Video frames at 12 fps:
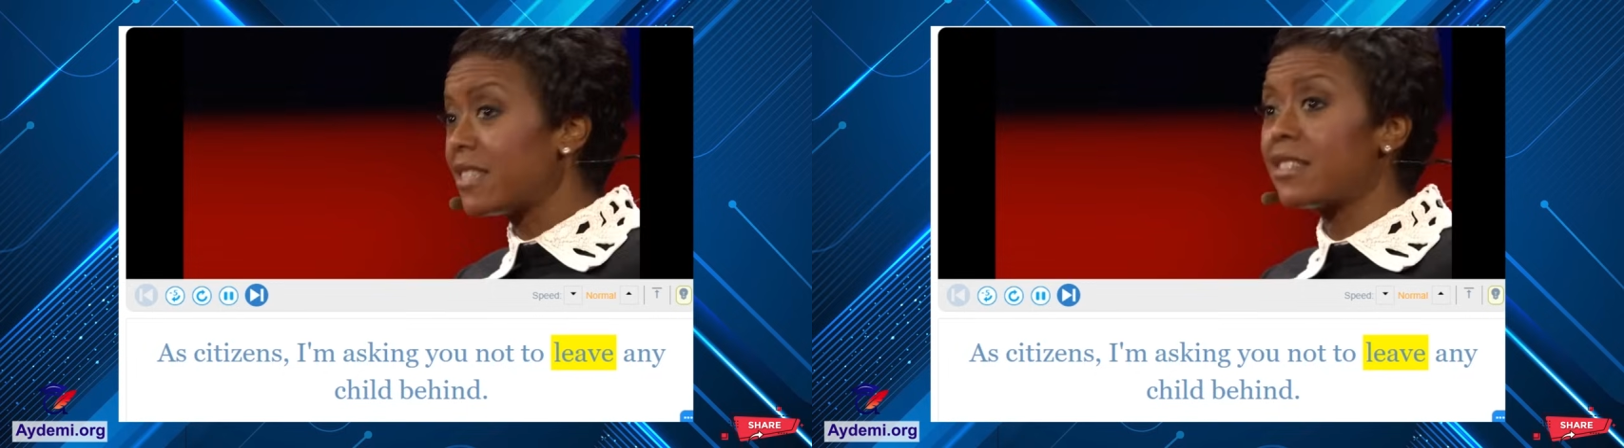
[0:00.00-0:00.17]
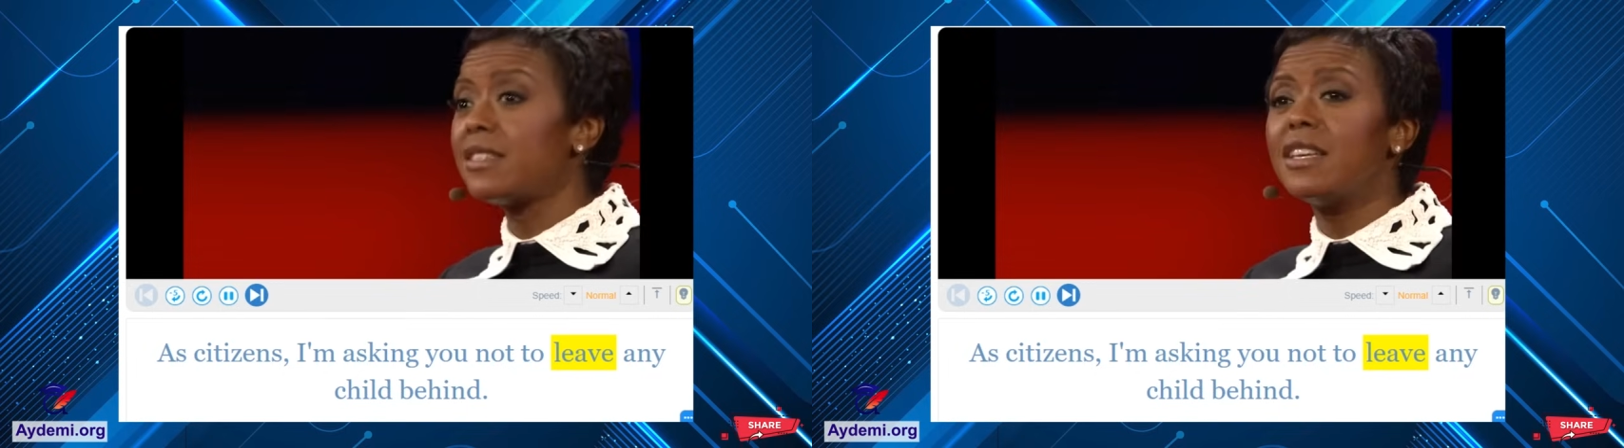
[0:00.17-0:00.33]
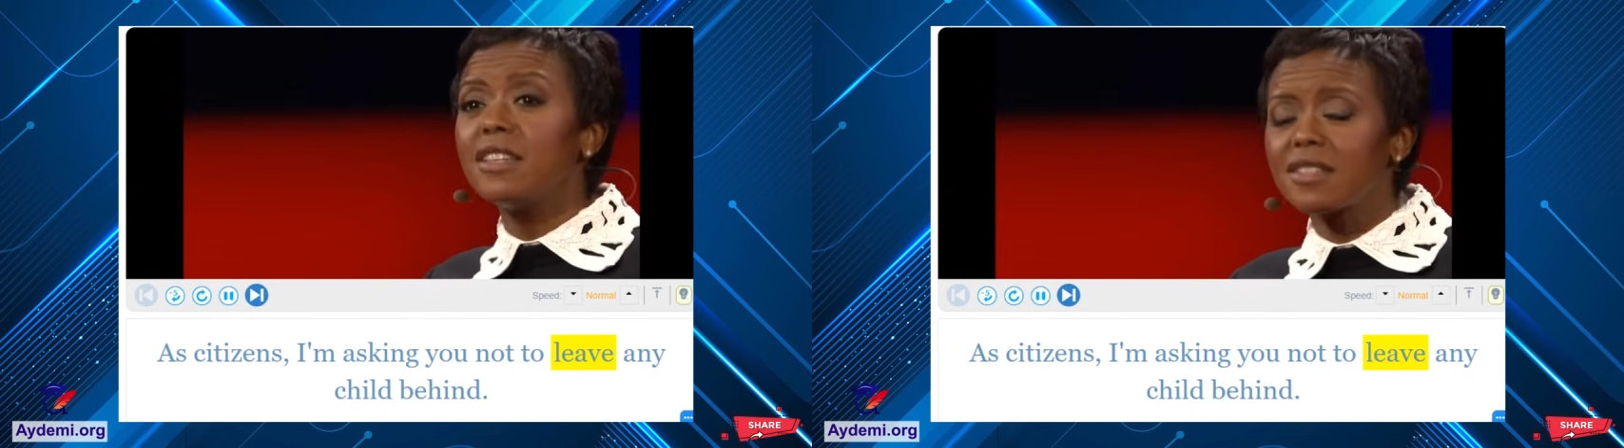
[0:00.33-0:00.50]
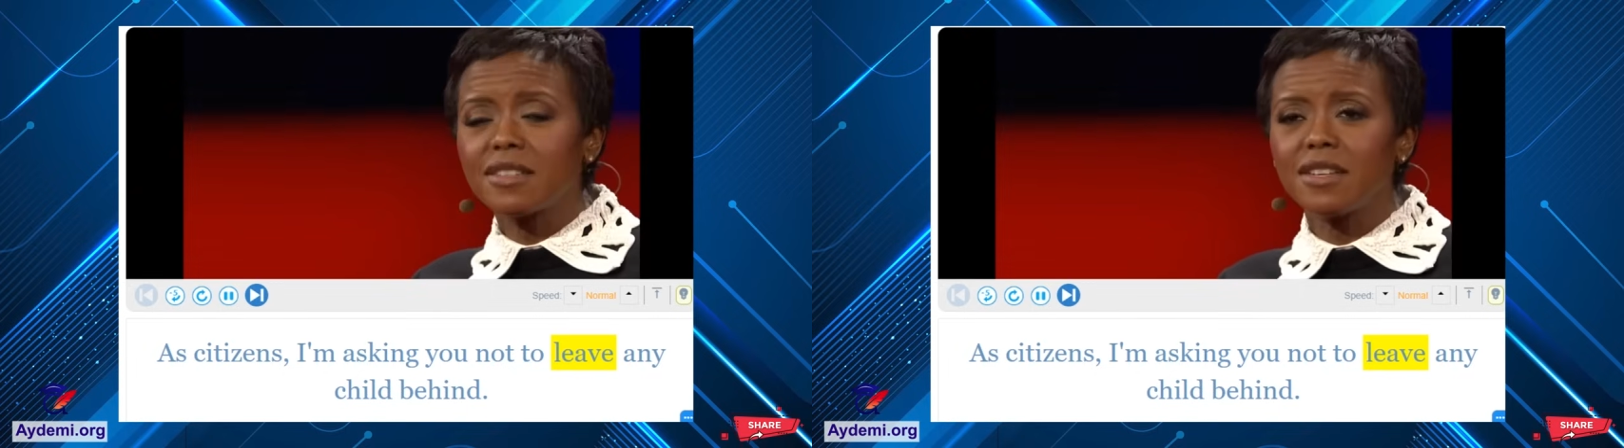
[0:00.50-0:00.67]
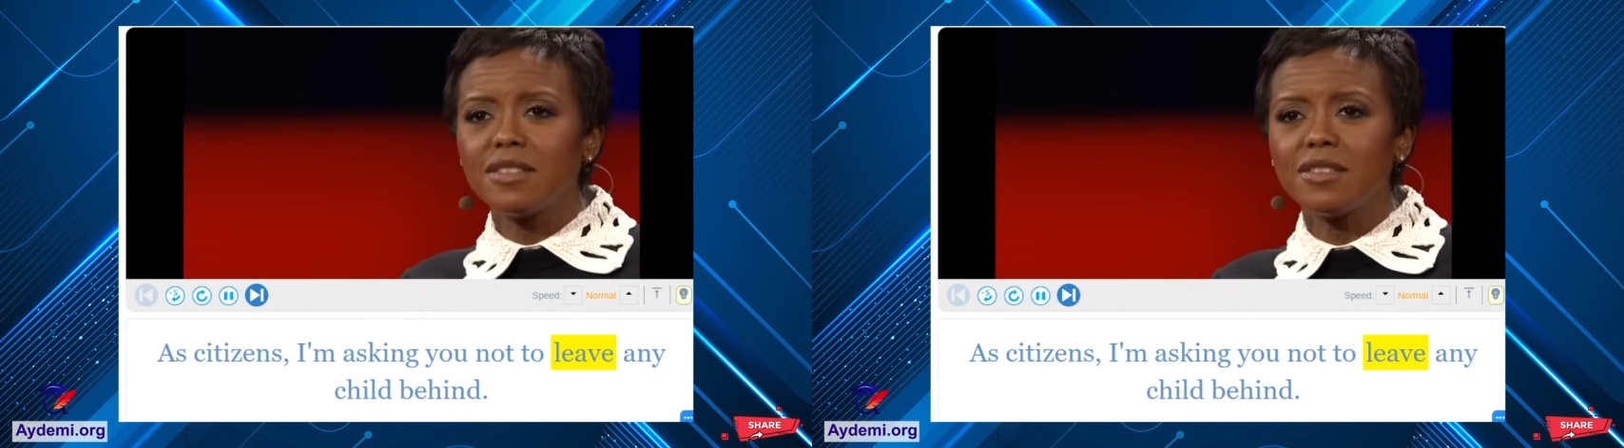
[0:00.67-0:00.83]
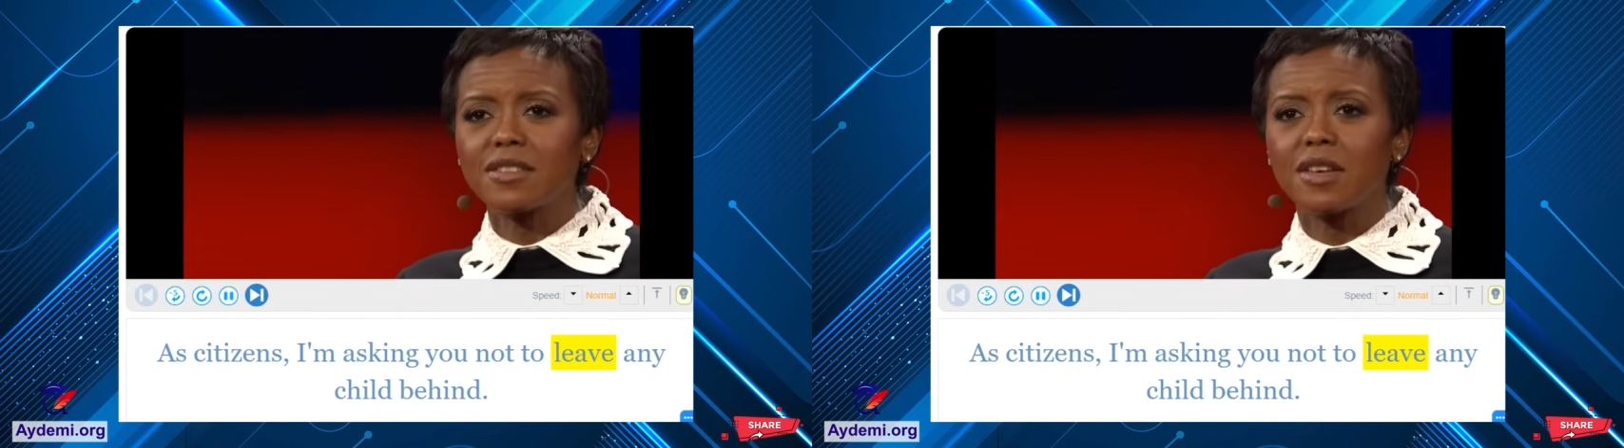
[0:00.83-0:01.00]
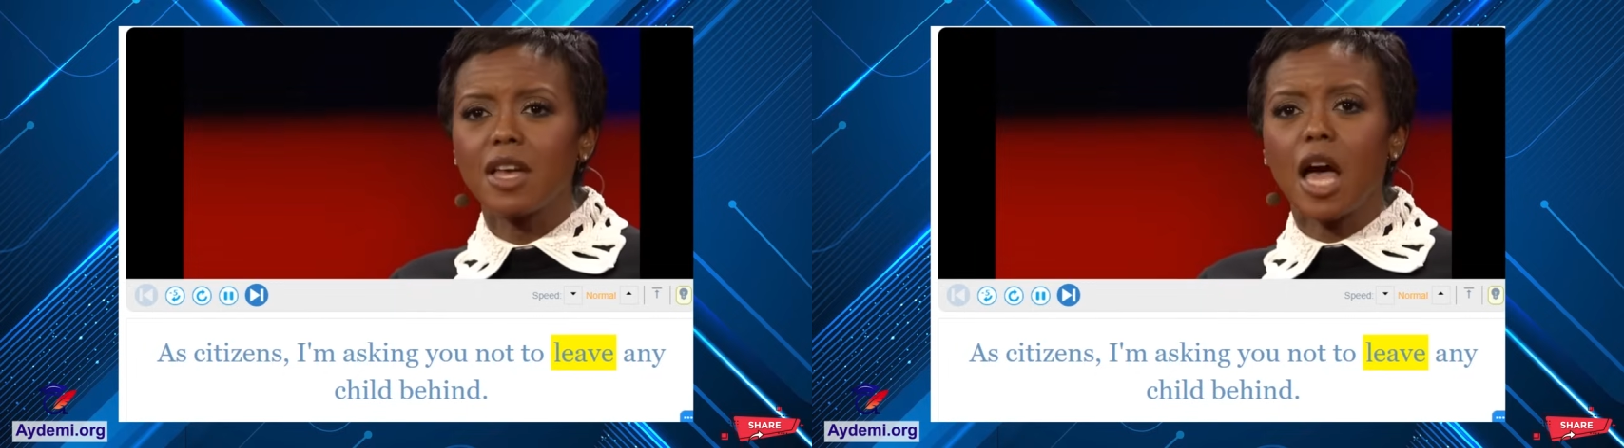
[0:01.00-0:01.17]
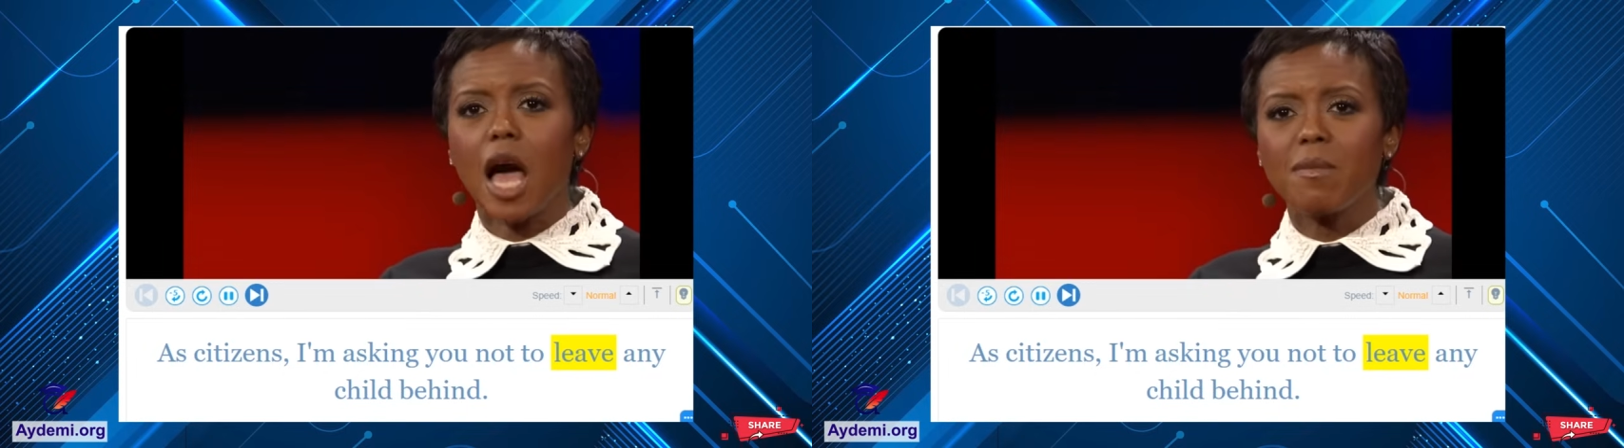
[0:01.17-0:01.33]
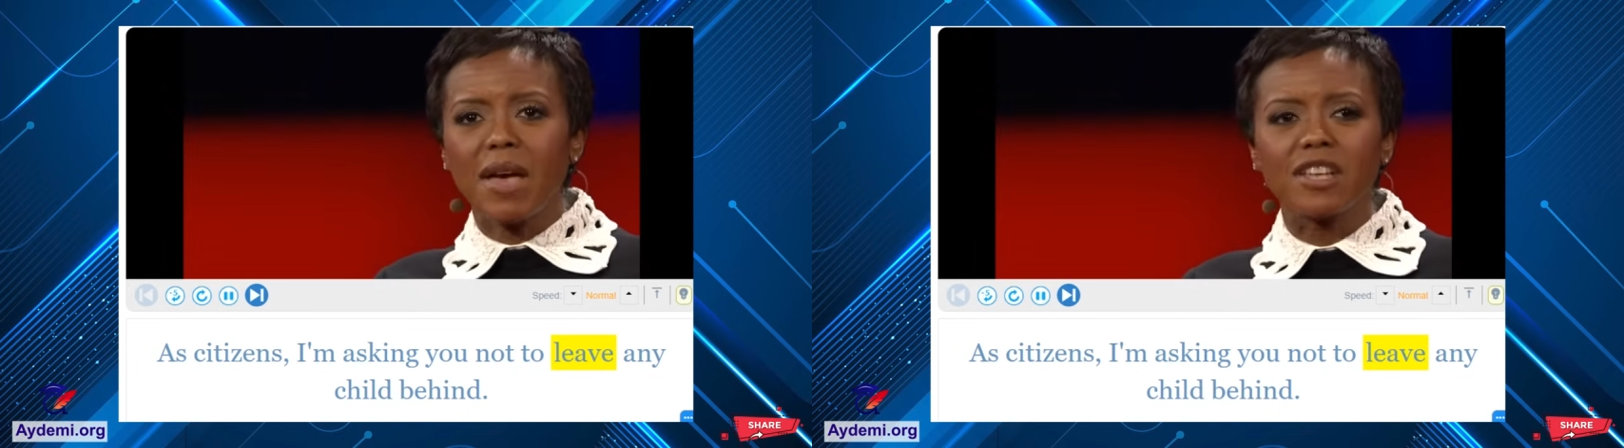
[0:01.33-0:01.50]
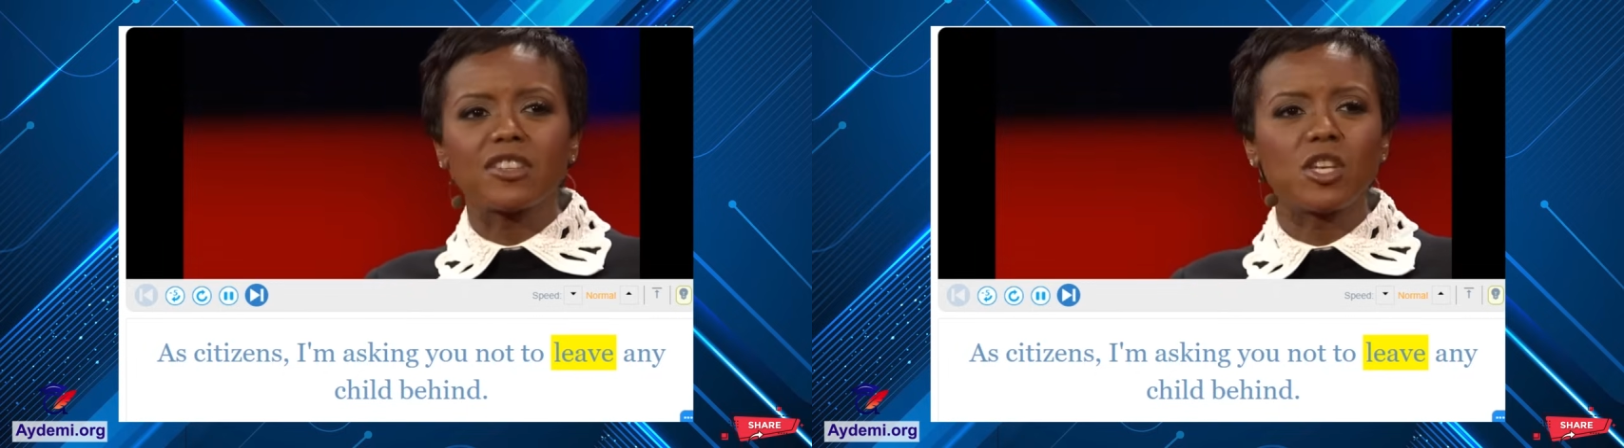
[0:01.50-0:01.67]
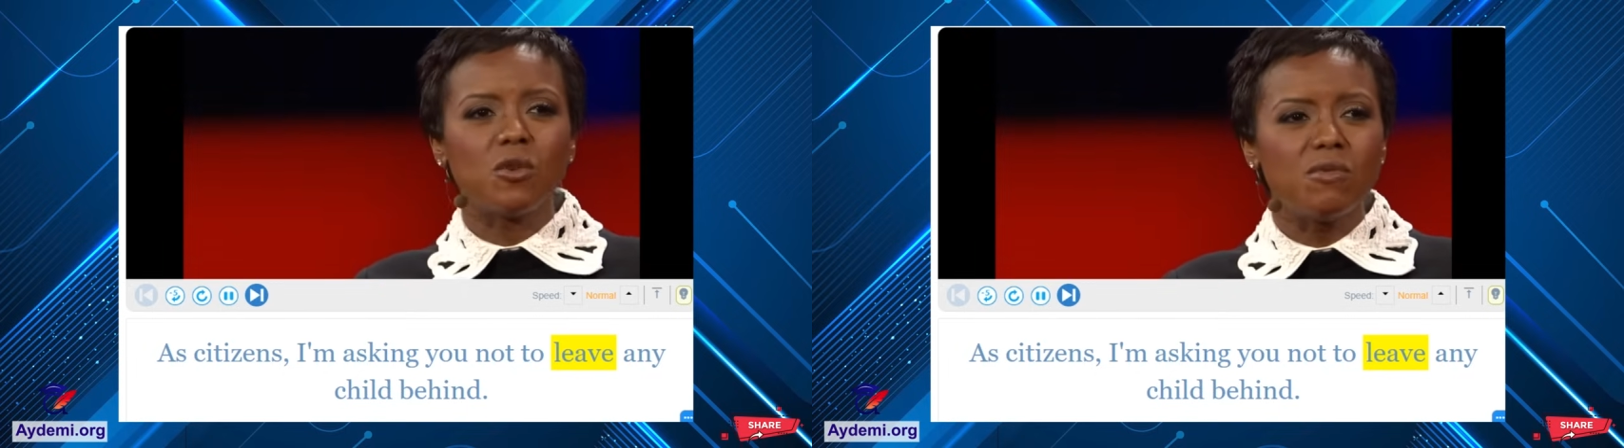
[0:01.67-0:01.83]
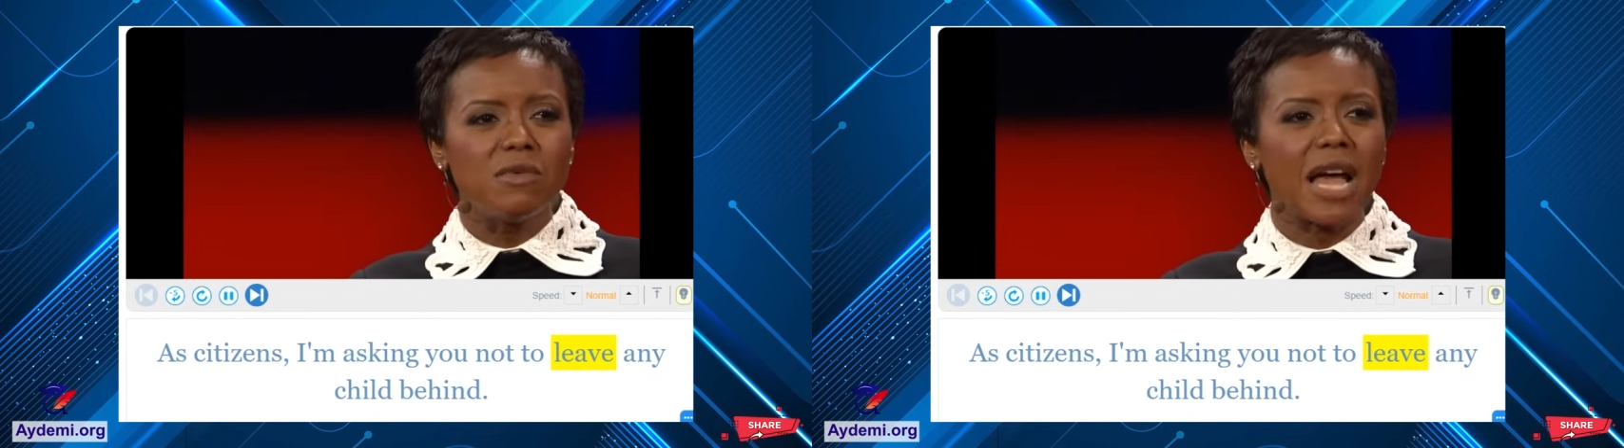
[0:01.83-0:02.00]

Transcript: As citizens, I'm asking you